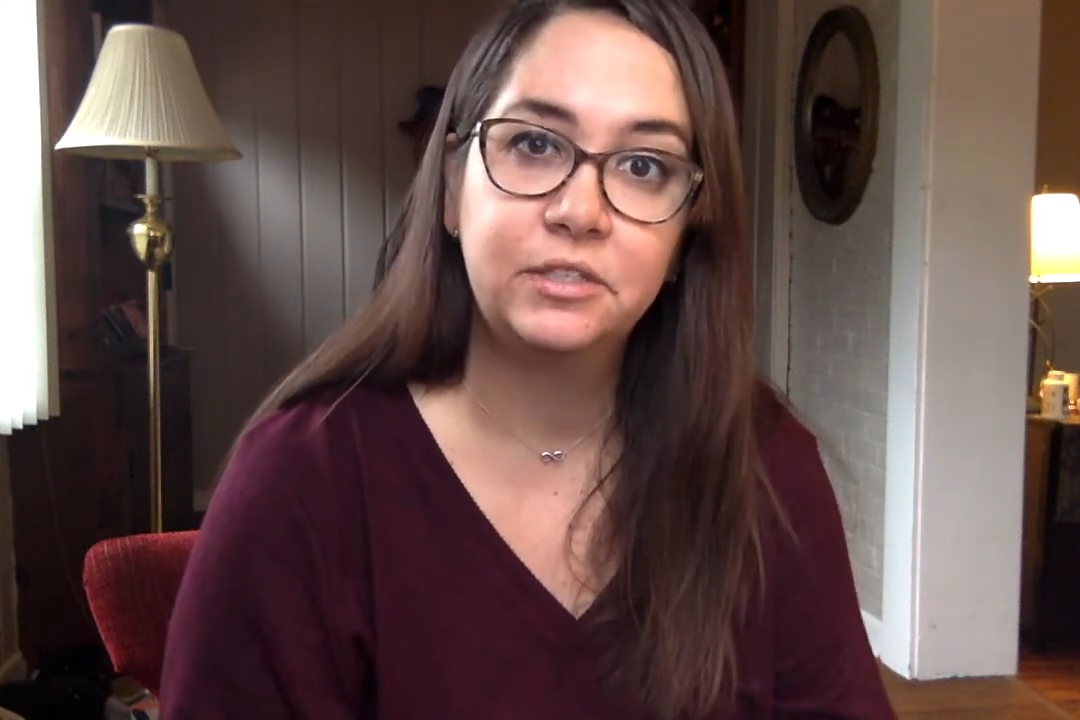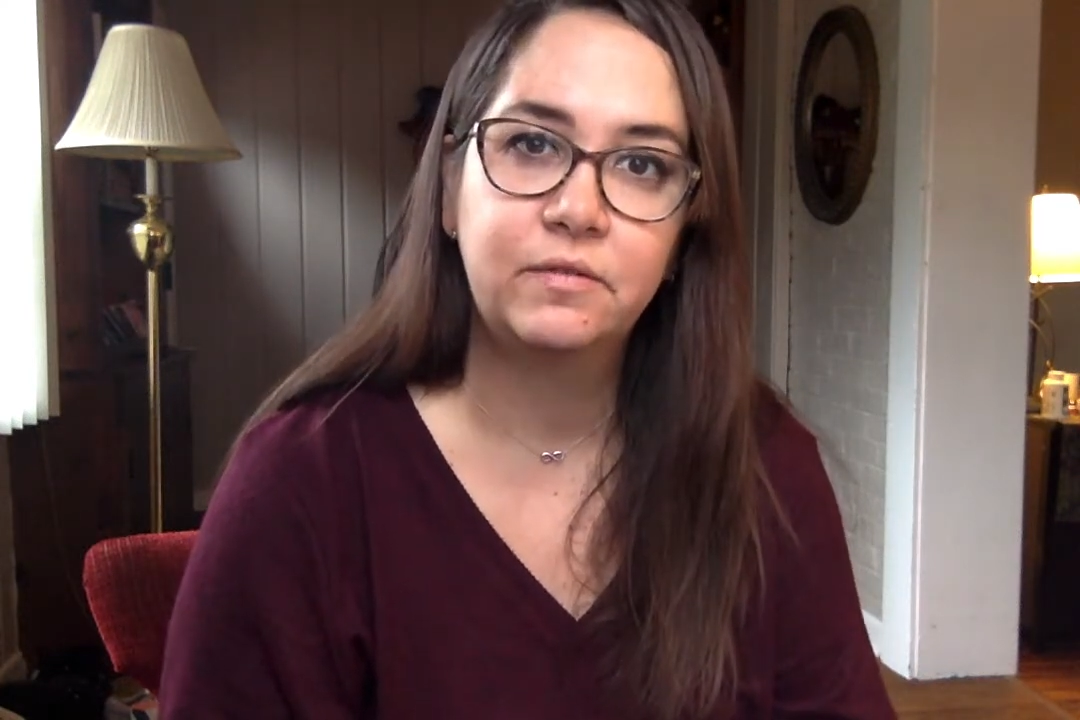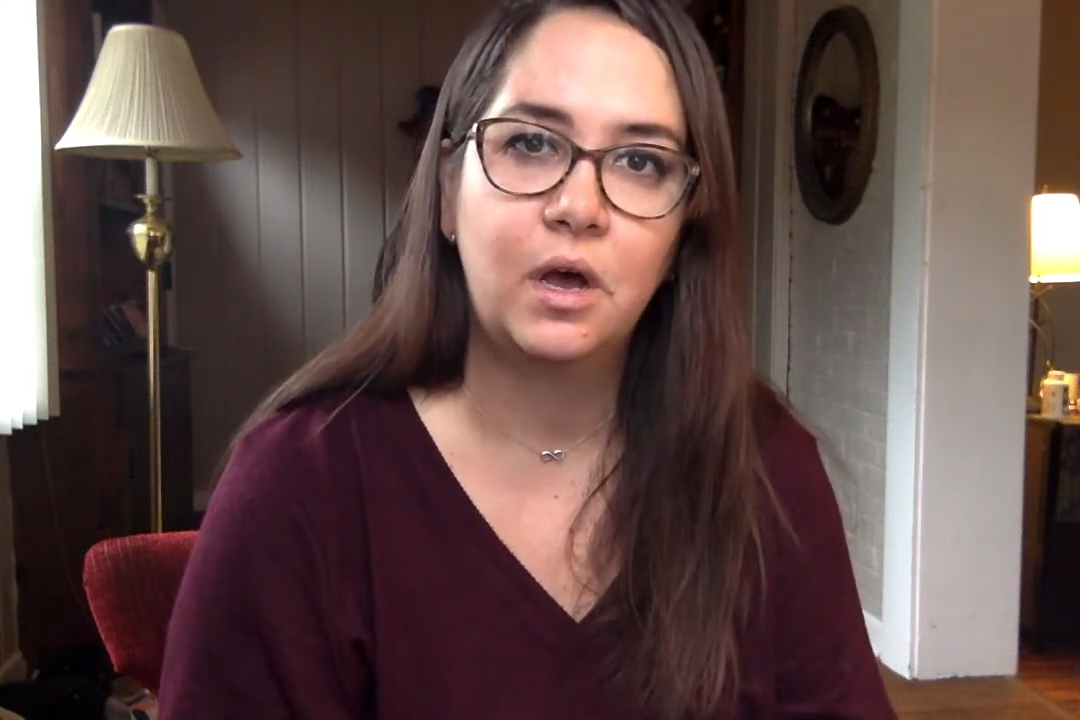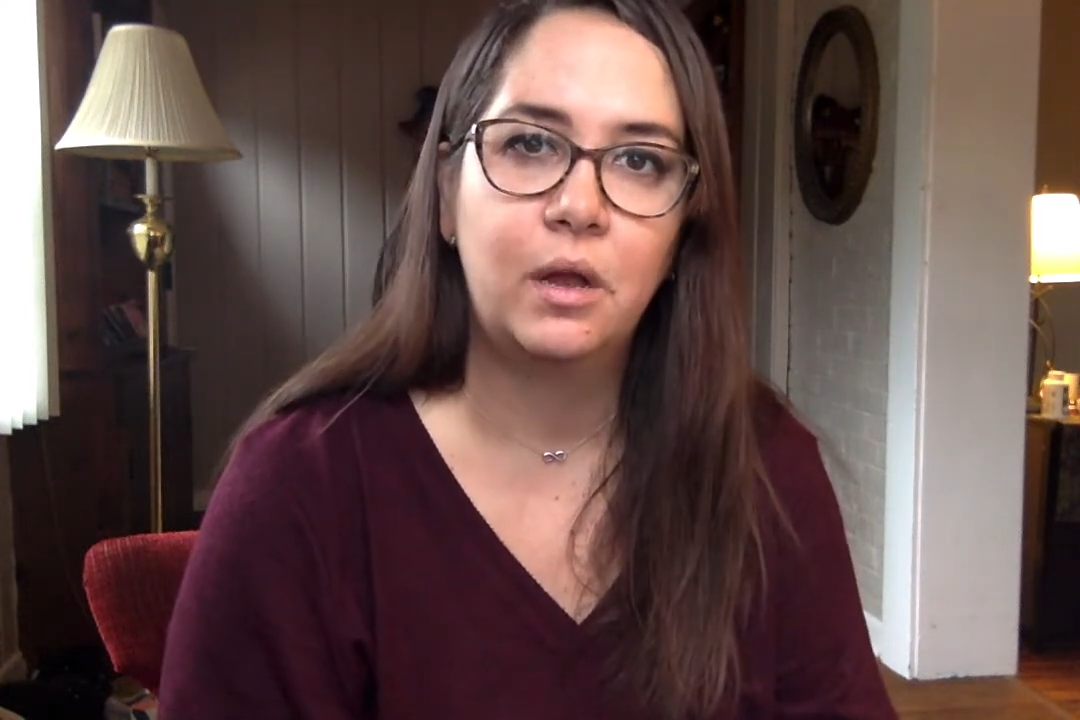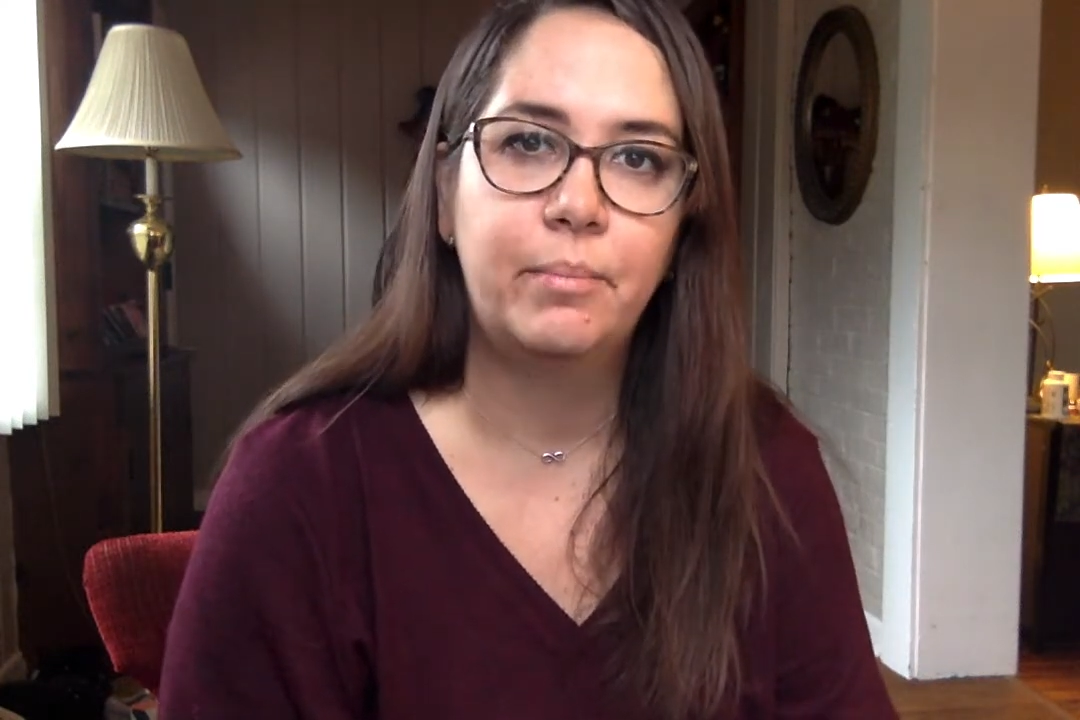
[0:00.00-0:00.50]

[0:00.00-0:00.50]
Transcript: of God